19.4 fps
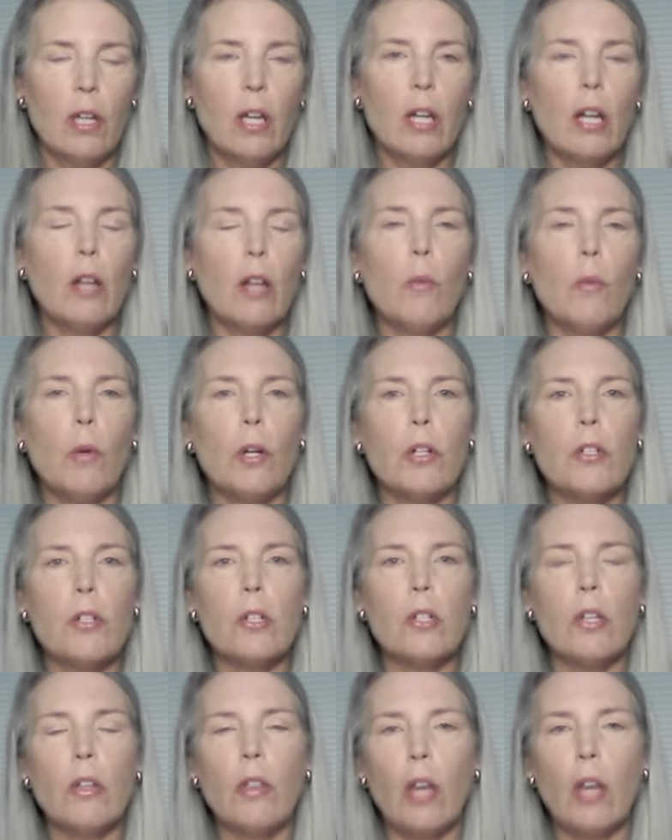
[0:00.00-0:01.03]
In other
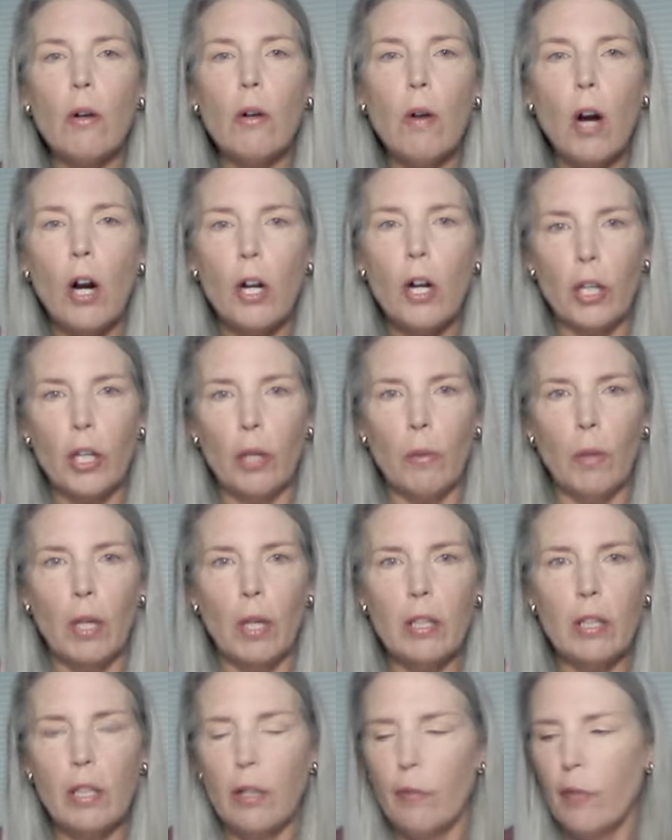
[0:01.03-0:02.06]
words, they're
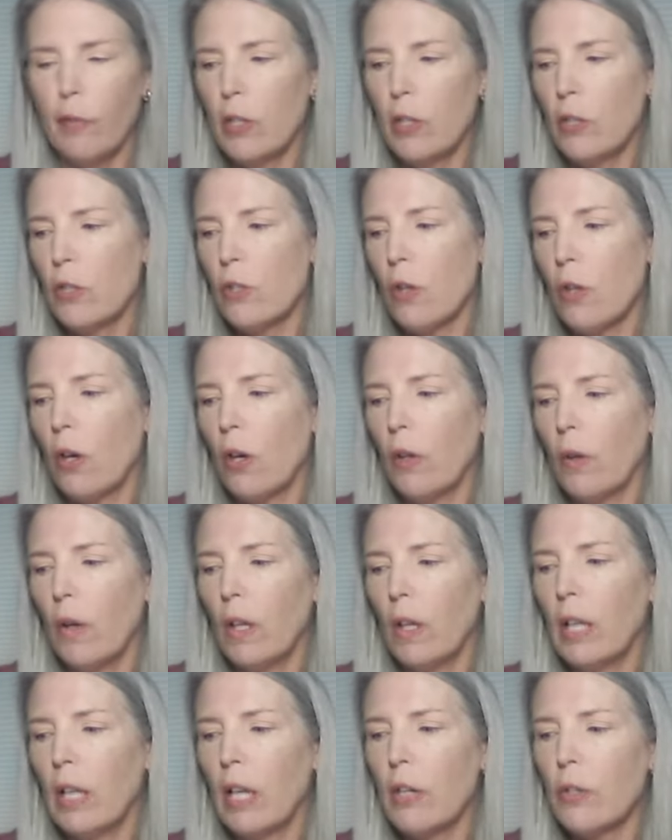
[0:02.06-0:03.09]
arguing, the defense is
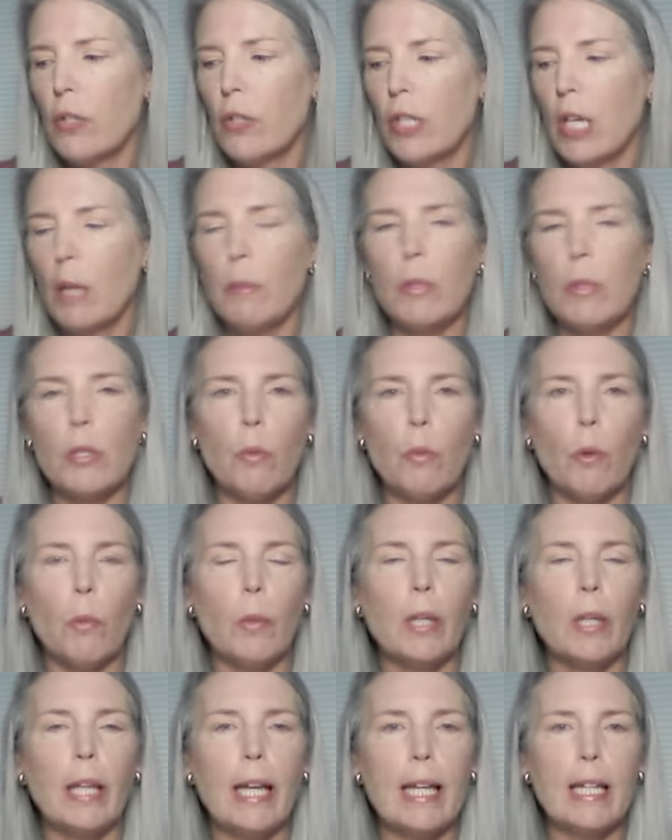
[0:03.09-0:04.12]
arguing, that her statements were
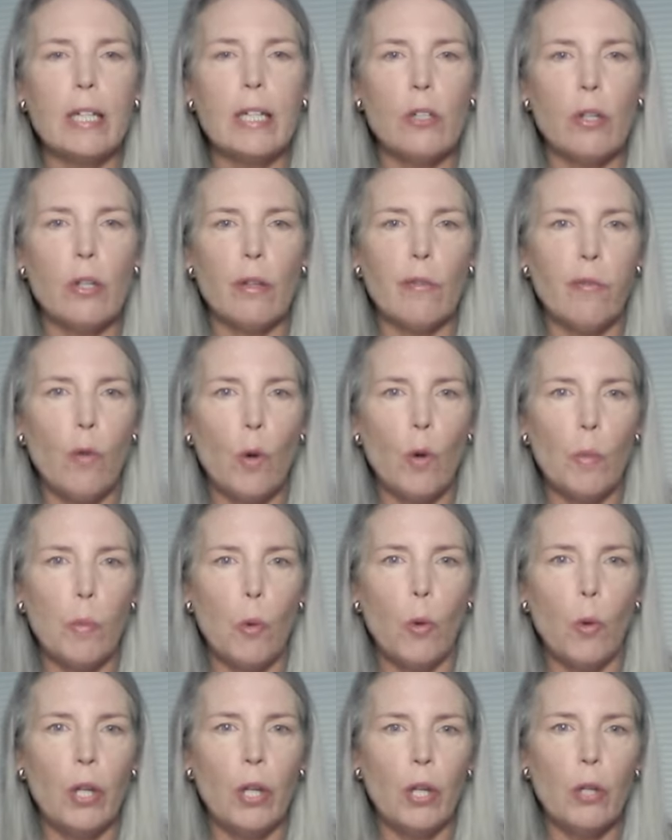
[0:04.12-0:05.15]
relating to the
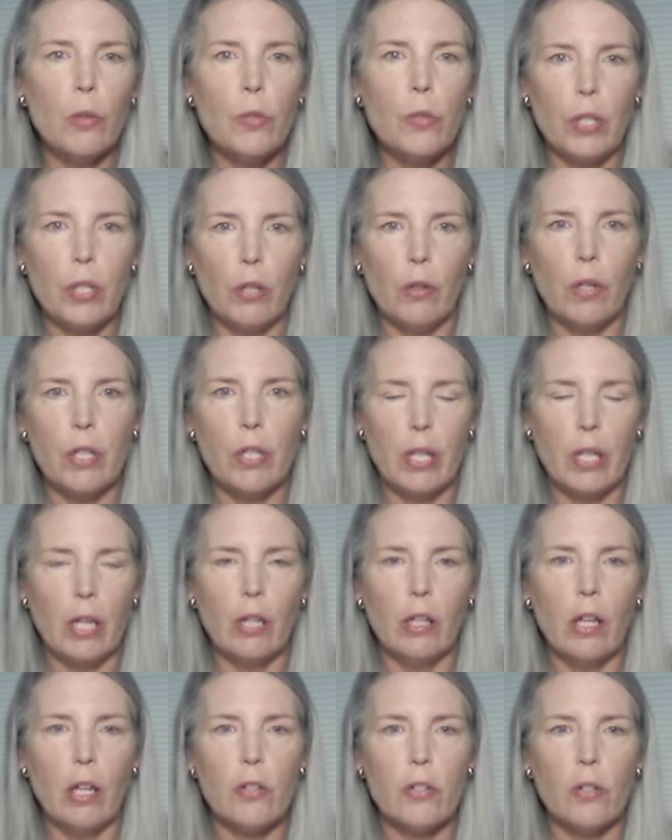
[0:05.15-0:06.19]
4.0 series
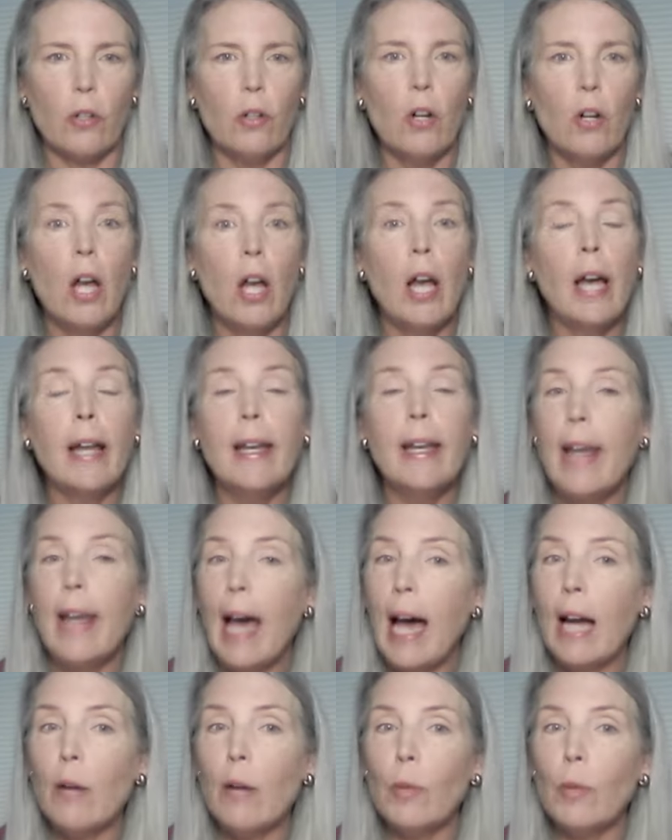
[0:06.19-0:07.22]
analyzer,
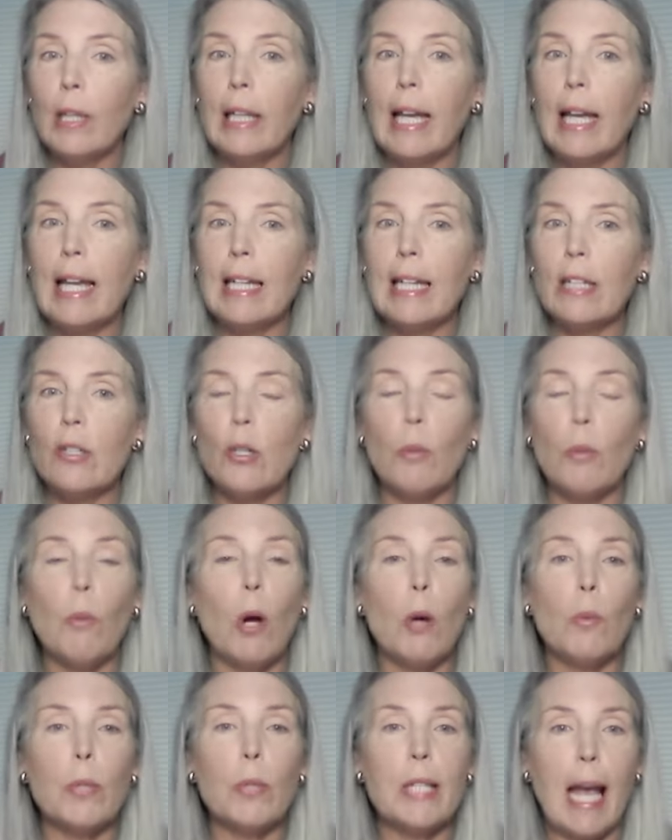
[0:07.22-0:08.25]
not relating to
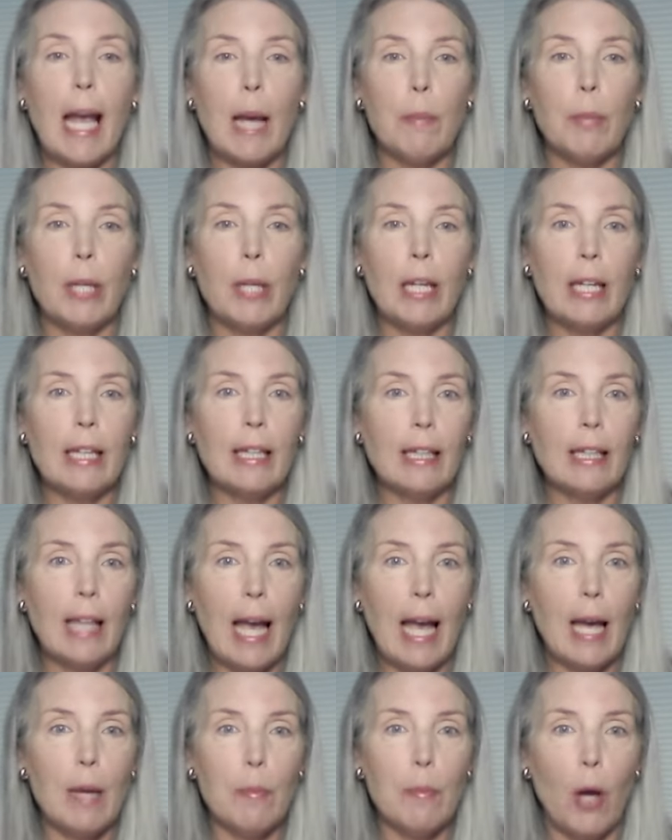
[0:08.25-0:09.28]
what was happening in the
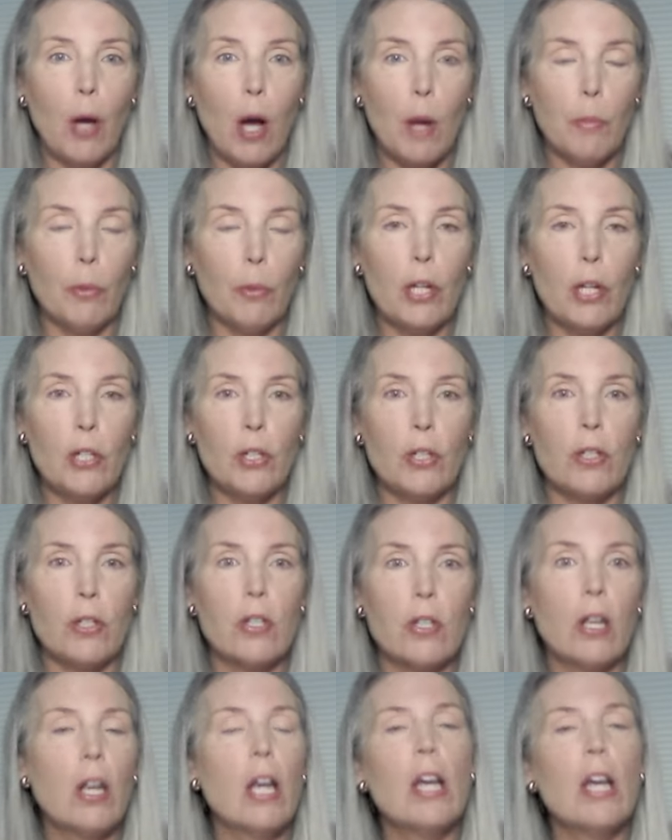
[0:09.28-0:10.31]
lab
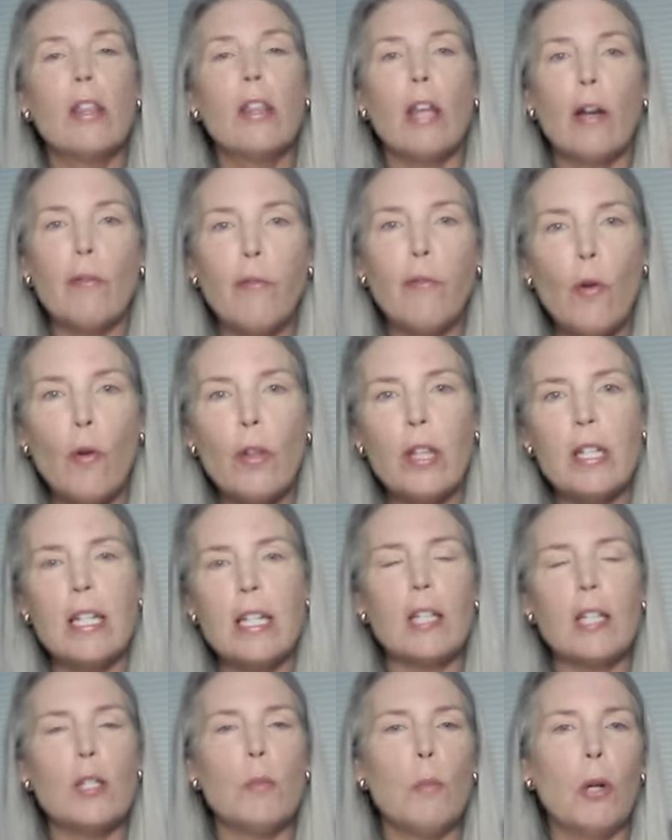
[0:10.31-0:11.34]
operations. Therefore, the
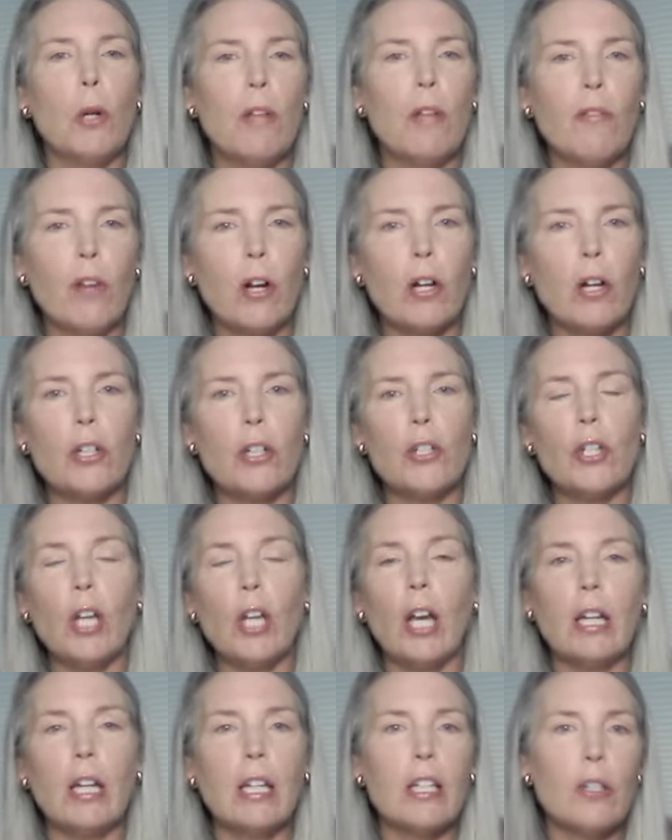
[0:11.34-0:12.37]
testimony of Erica
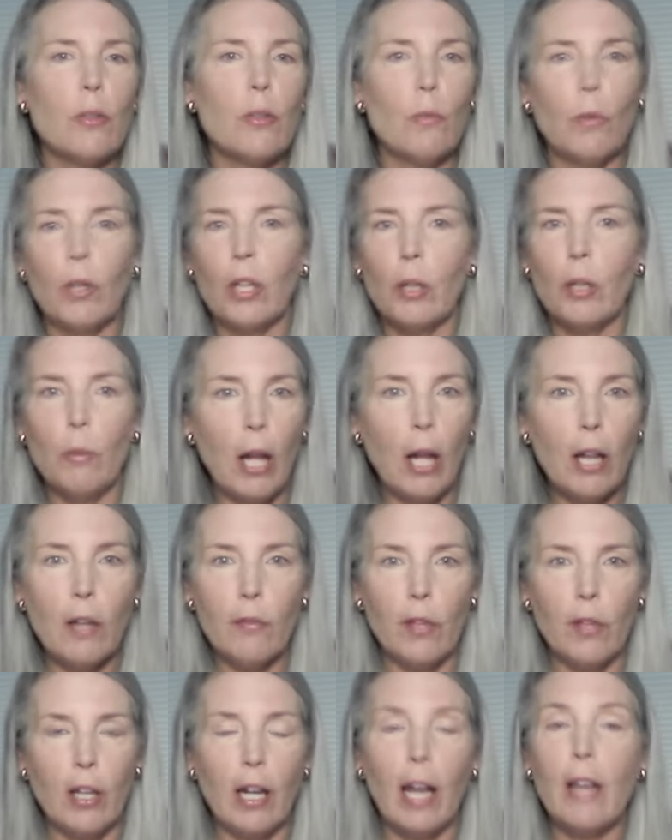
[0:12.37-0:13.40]
Chung isn't really
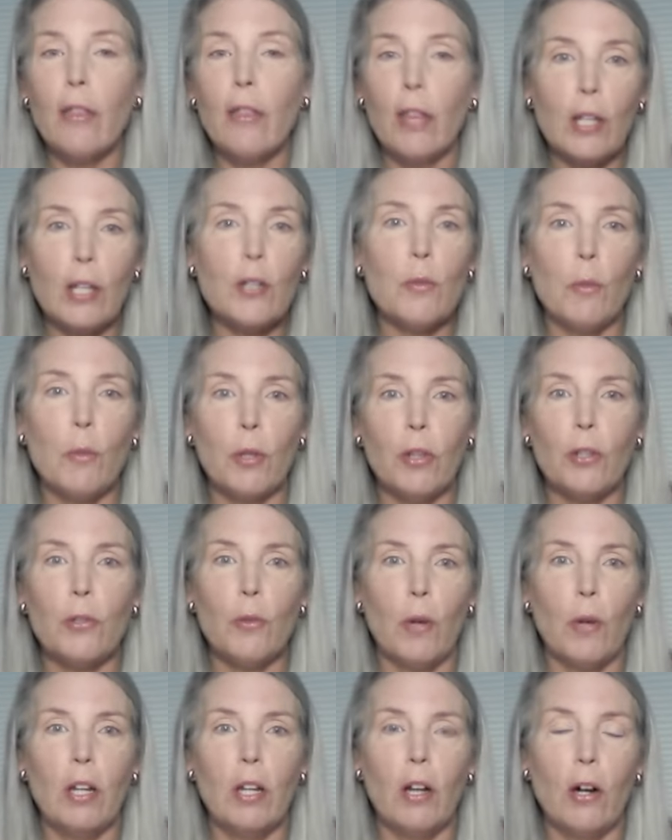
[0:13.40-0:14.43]
relevant, I think is what they're
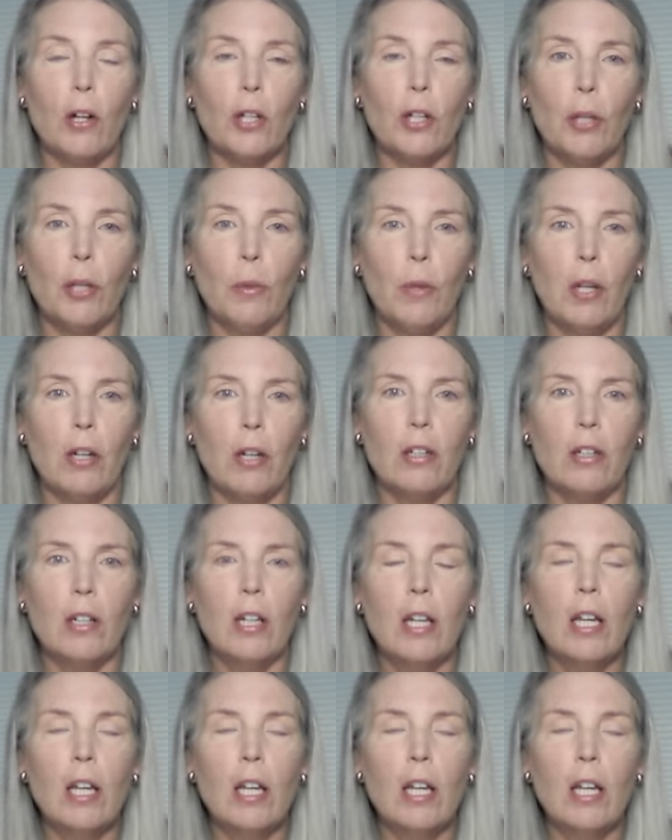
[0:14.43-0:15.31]
trying to argue here.